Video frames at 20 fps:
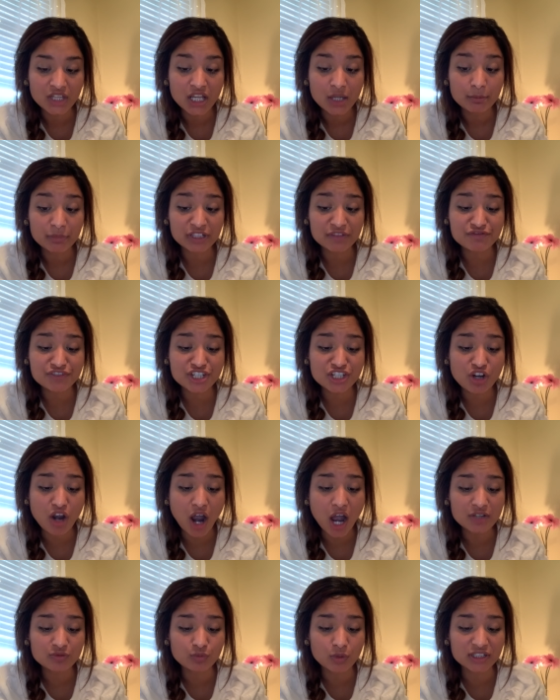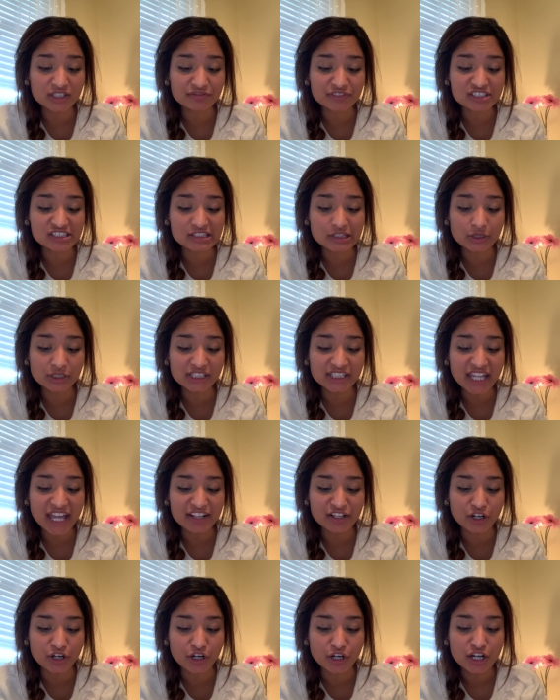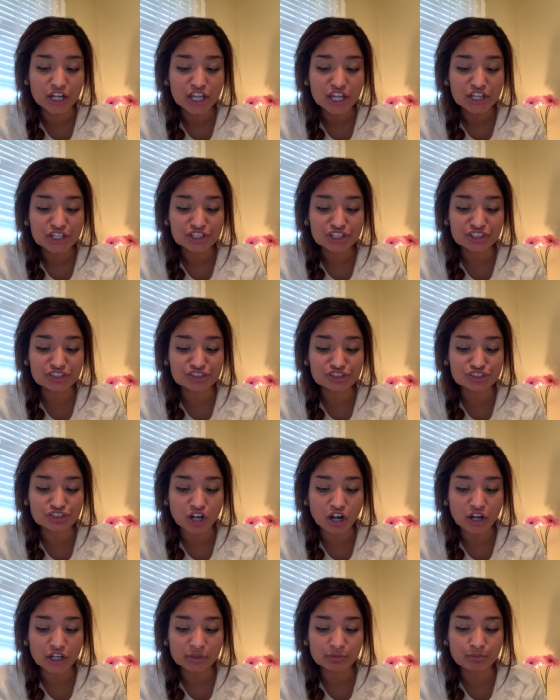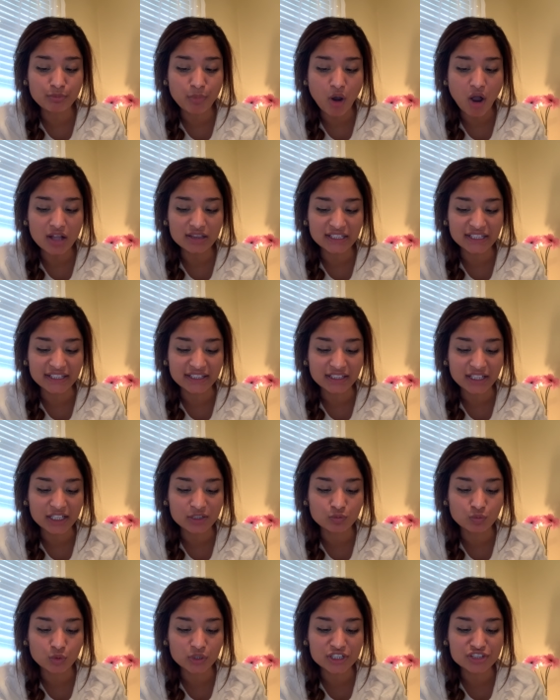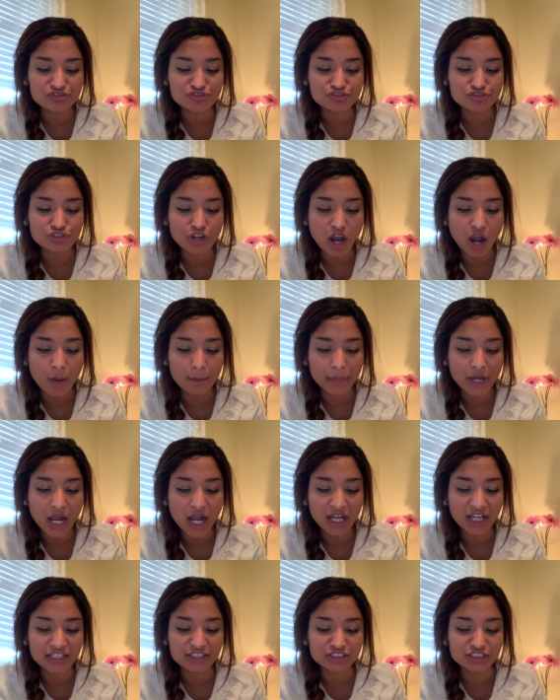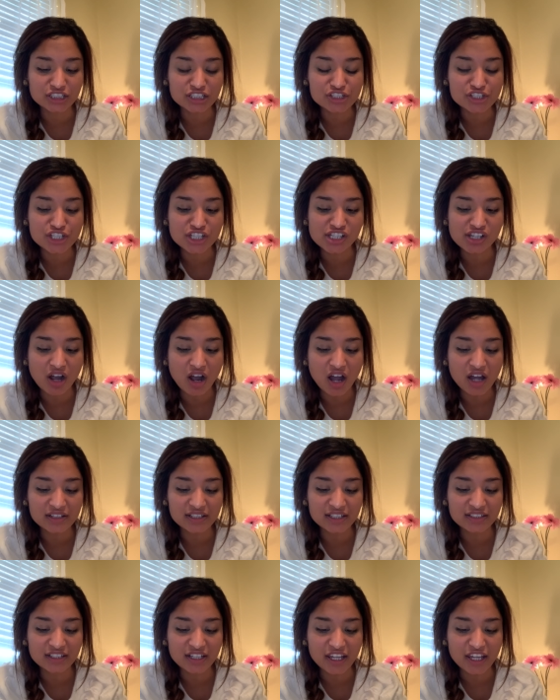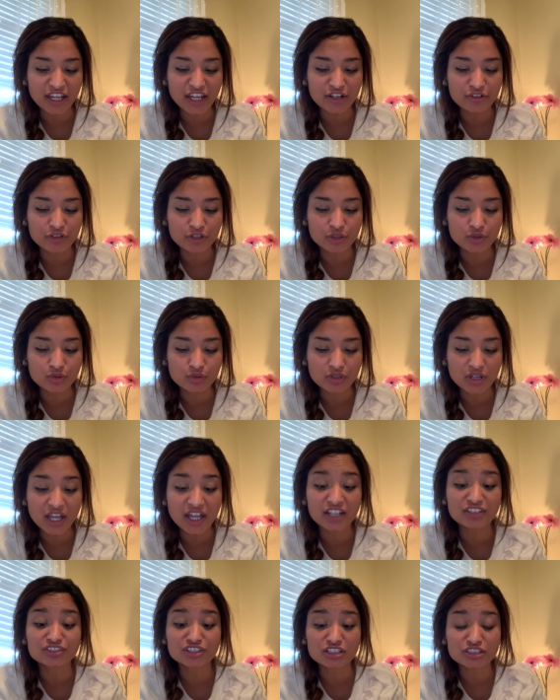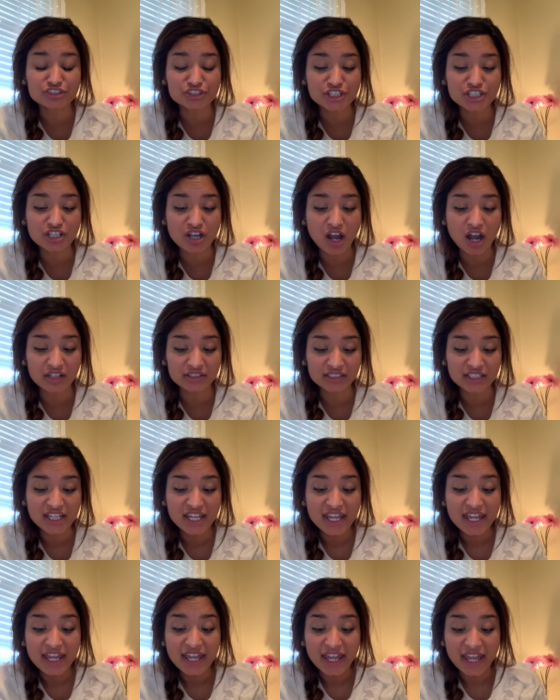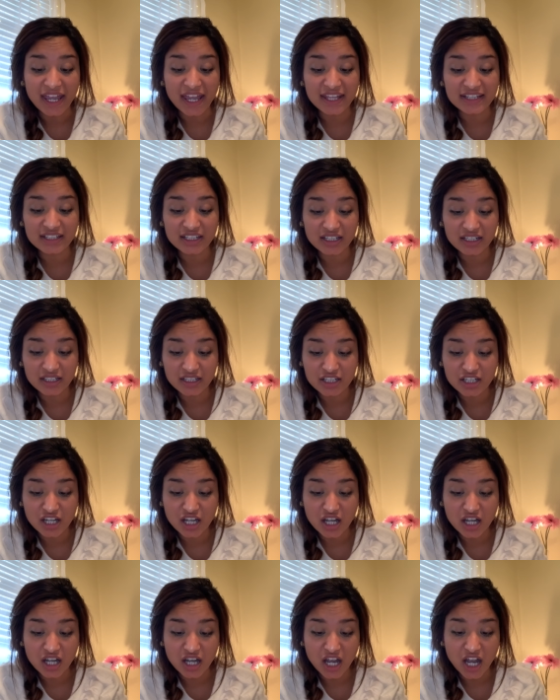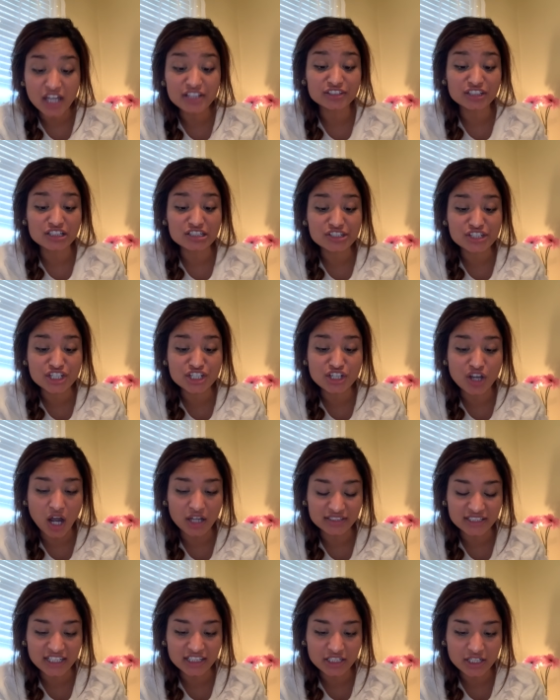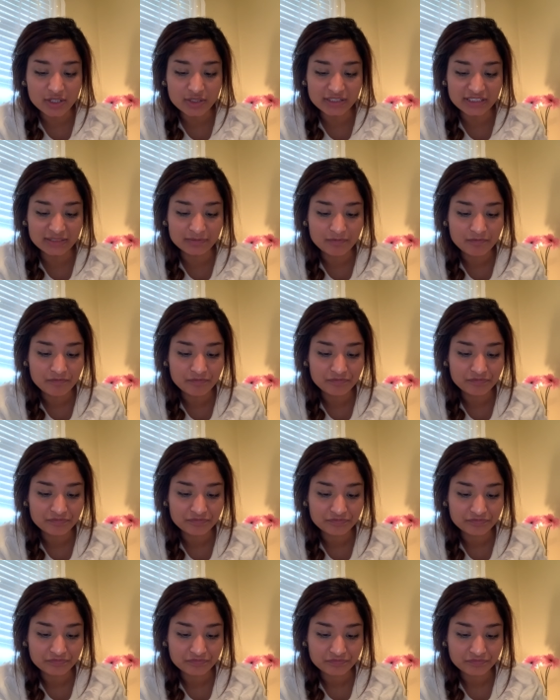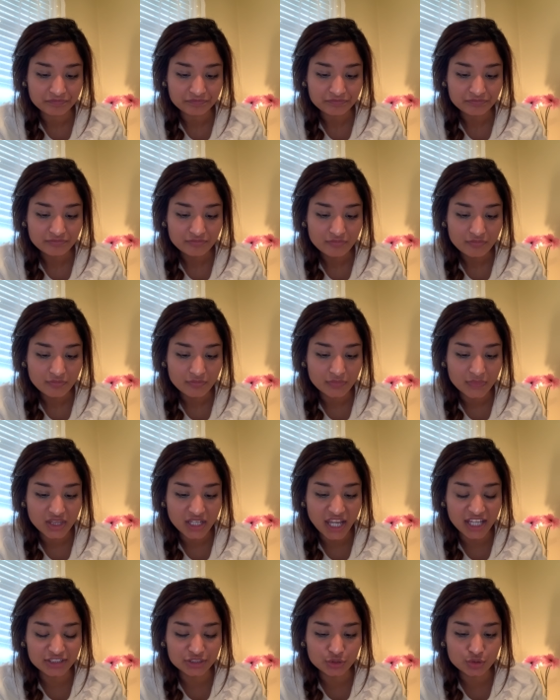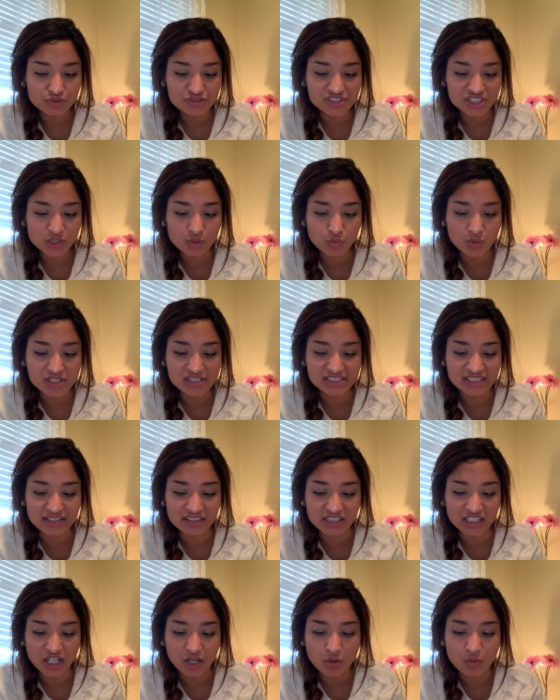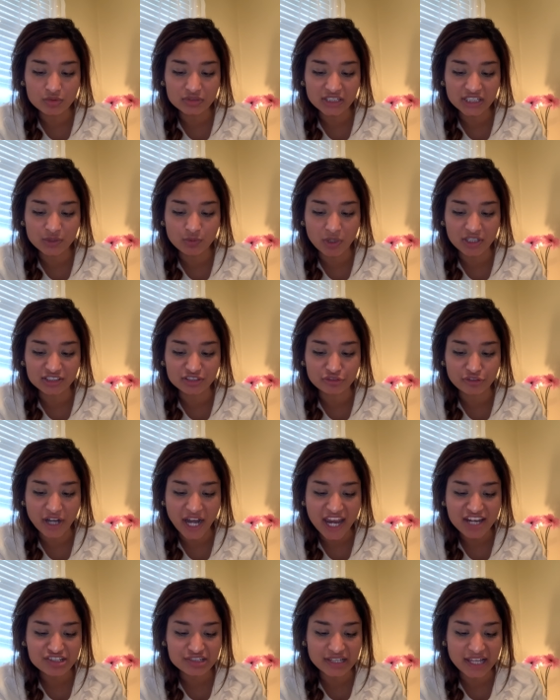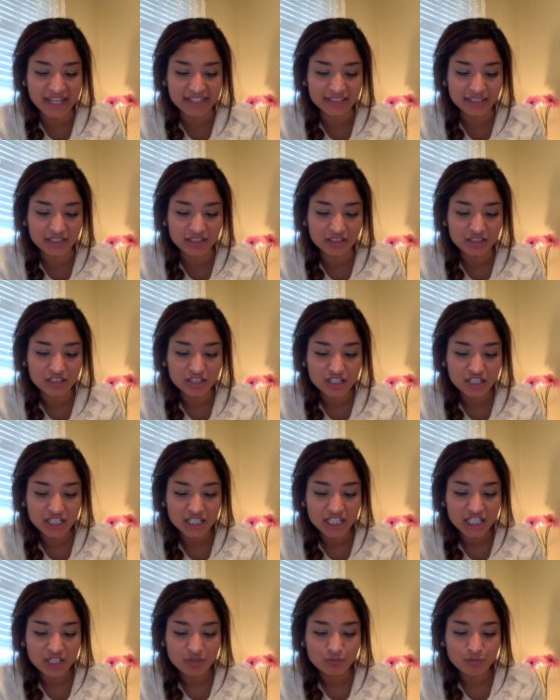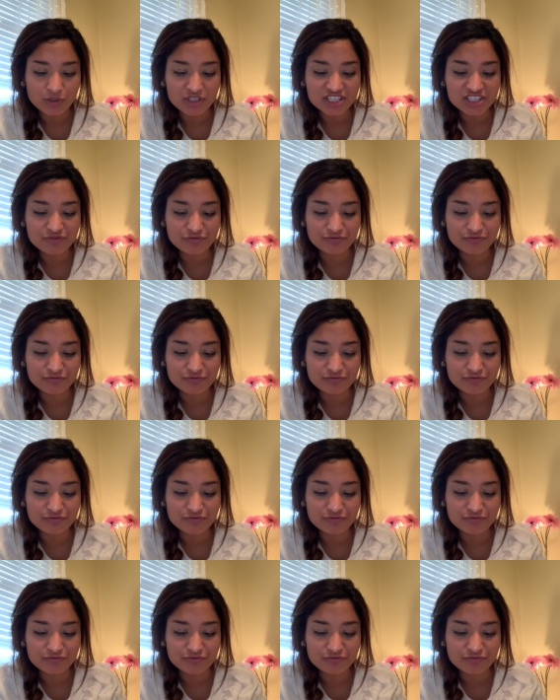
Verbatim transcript: But if she caught one of us looking at her, she'd start bawling and wouldn't stop until she got an arrow, until she got, and until she got a cookie. And Tootsie wasn't the only one crash landing. Fudge,